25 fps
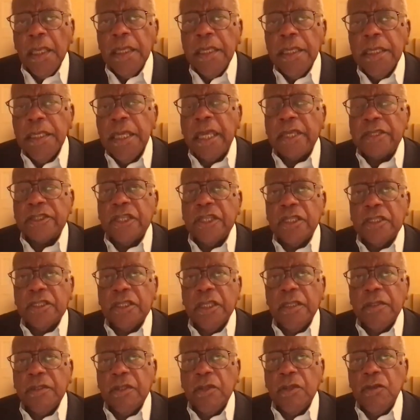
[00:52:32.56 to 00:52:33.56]
Yes,
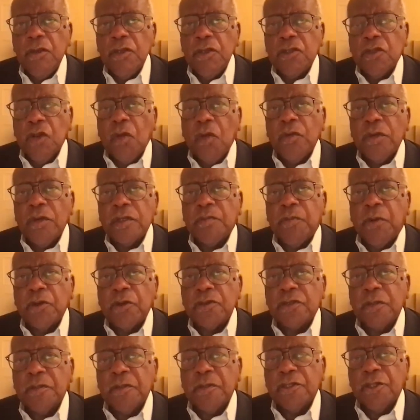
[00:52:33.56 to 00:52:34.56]
it's always
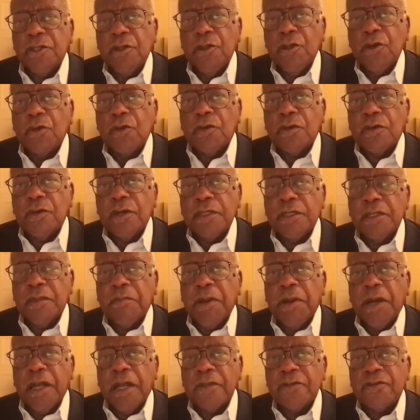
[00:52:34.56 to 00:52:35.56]
possible to look at the
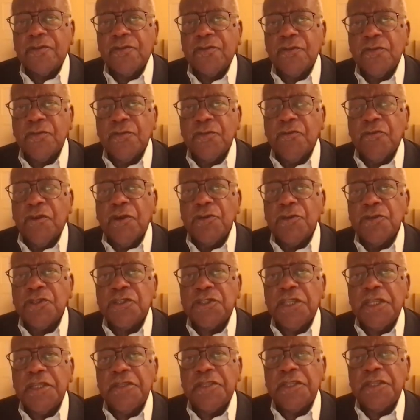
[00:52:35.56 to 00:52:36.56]
past through
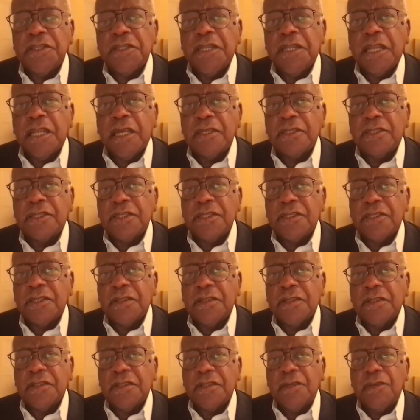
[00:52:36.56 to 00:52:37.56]
rose-tinted glasses
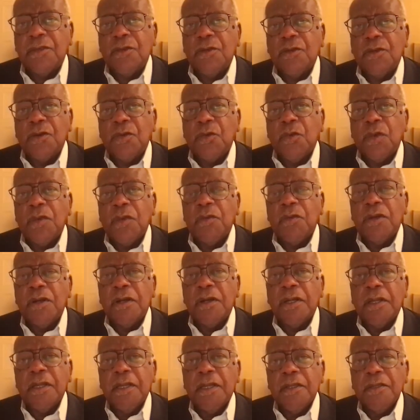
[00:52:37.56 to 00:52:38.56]
and think, you know, we
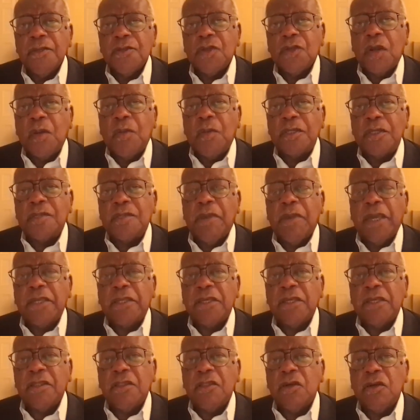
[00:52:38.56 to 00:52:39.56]
were so much
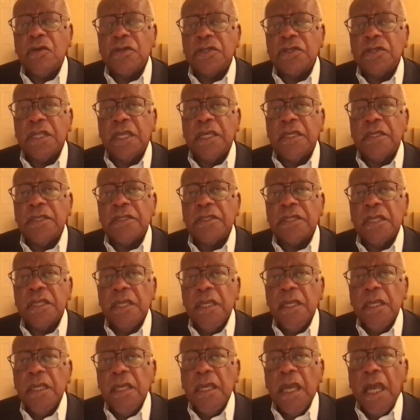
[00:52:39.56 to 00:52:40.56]
better in those days.
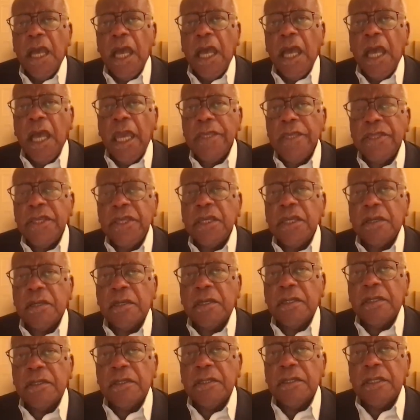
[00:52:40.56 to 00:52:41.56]
I
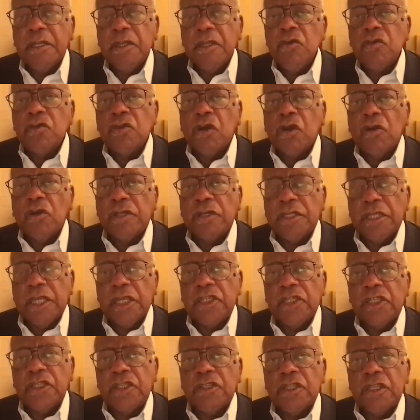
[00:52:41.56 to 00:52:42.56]
think the news
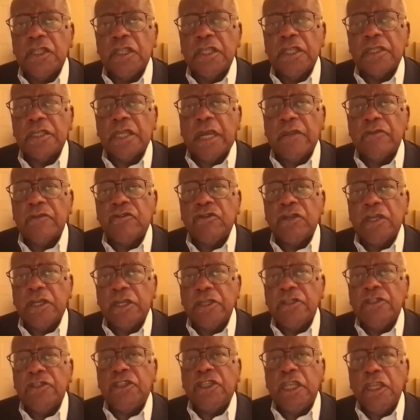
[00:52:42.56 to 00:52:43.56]
organizations in this country
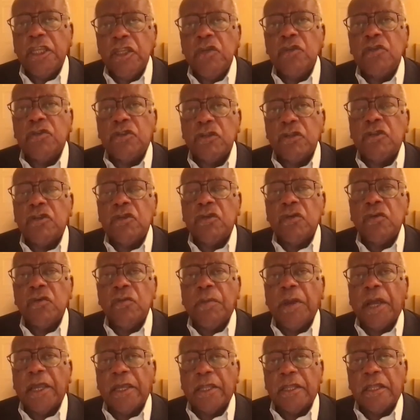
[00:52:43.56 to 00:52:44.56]
continue to do,
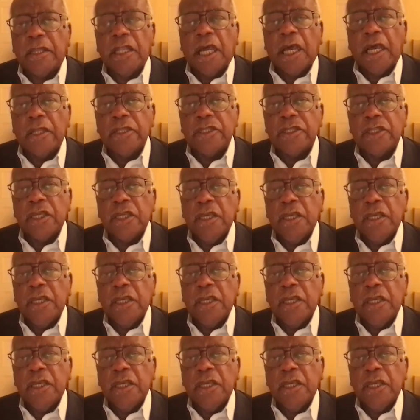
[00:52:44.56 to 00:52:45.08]
by and large,